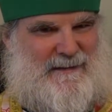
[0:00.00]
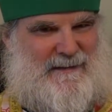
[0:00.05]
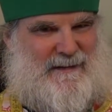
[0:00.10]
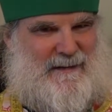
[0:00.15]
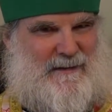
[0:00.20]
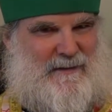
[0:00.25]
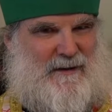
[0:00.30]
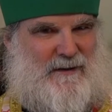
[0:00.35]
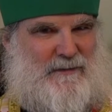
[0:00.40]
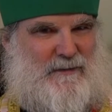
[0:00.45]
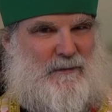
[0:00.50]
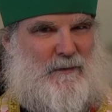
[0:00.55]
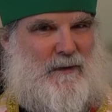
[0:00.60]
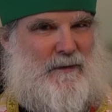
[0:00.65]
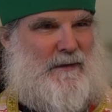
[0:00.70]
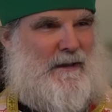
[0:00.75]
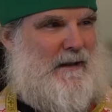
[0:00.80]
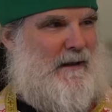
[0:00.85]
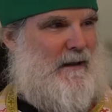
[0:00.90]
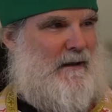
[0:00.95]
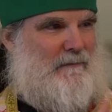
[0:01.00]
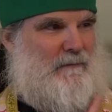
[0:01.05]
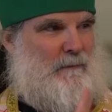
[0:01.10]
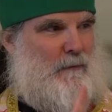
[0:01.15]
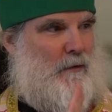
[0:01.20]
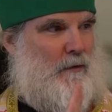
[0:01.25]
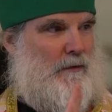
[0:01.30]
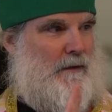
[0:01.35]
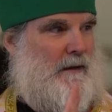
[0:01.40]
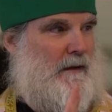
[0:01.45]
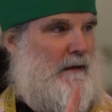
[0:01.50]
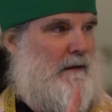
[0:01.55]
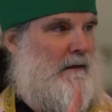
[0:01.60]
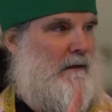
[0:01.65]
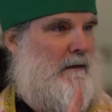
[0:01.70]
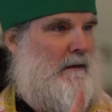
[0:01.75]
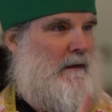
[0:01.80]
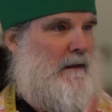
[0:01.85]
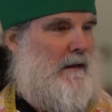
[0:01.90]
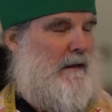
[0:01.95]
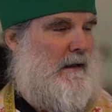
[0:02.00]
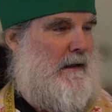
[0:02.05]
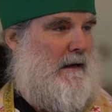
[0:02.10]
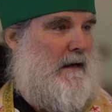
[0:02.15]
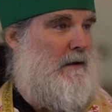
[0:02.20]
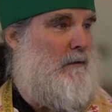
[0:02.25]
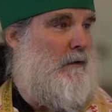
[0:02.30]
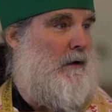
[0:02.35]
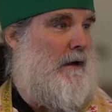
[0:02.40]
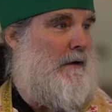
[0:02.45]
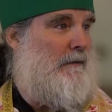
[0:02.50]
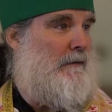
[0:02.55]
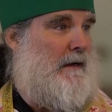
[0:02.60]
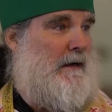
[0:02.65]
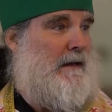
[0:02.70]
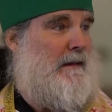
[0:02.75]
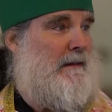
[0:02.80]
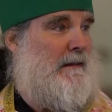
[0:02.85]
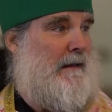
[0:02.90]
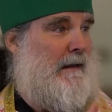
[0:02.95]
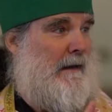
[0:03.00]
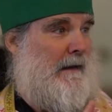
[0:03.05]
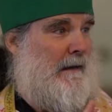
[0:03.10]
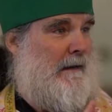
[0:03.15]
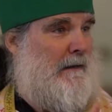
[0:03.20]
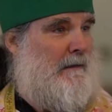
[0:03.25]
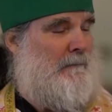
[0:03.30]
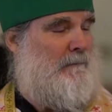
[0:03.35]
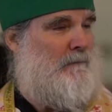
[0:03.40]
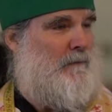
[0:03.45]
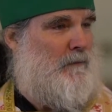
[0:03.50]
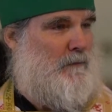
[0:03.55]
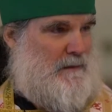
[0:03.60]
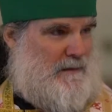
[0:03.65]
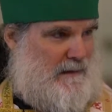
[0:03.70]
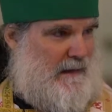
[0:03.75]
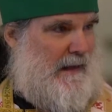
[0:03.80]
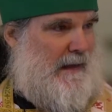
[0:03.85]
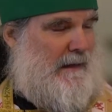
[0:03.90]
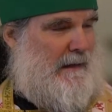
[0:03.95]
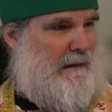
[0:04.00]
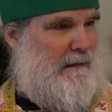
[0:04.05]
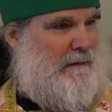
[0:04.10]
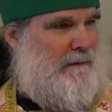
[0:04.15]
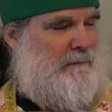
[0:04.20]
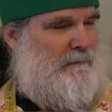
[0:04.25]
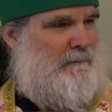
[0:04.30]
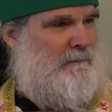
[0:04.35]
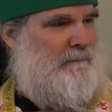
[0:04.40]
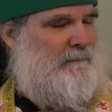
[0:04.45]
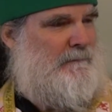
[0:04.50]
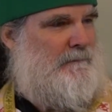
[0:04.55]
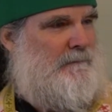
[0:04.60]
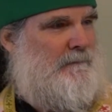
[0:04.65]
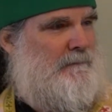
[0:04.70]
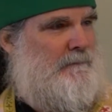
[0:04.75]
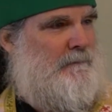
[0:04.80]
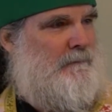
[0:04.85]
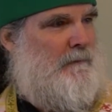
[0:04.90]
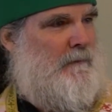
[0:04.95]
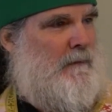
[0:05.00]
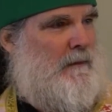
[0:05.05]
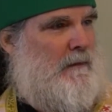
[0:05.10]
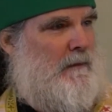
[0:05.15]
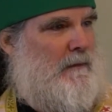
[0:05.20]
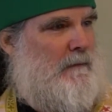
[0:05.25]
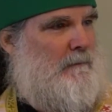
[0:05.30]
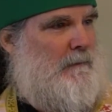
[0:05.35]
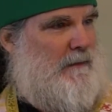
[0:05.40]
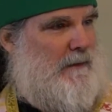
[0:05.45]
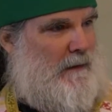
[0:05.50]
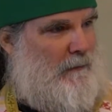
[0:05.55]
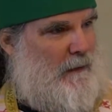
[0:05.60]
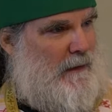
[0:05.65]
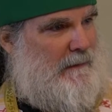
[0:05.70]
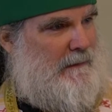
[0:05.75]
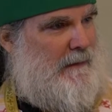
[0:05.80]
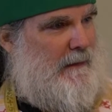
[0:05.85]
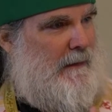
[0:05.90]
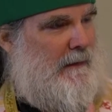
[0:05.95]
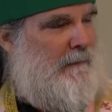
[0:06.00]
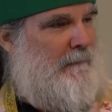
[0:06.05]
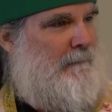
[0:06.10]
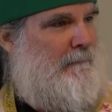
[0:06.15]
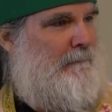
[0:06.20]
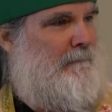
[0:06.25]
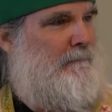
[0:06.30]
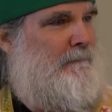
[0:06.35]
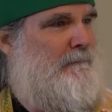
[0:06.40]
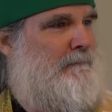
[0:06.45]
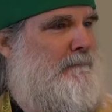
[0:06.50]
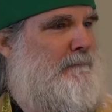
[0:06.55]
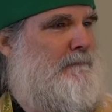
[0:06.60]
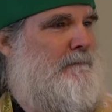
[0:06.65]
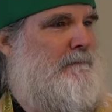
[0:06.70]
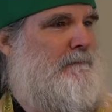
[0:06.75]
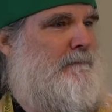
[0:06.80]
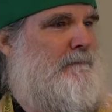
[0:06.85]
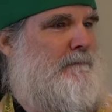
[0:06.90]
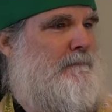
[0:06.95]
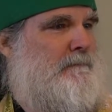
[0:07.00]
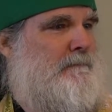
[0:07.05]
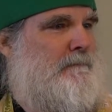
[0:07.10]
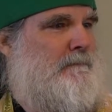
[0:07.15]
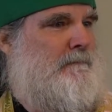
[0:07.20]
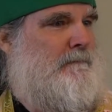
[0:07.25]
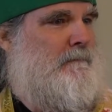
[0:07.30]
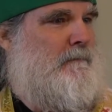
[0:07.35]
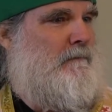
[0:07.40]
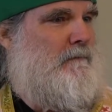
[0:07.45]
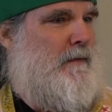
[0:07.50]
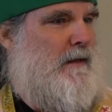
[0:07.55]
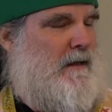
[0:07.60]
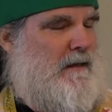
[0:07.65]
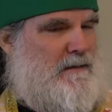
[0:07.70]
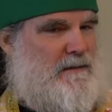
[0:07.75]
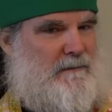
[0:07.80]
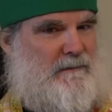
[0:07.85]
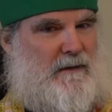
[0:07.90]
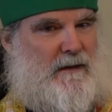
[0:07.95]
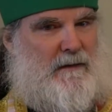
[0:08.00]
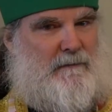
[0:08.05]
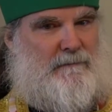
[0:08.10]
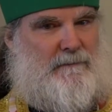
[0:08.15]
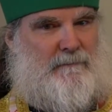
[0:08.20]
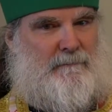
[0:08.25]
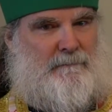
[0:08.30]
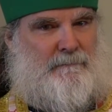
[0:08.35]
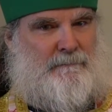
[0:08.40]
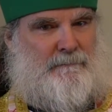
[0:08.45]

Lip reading: They thought the one they loved more than anyone or anything was dead. But they went there because of love.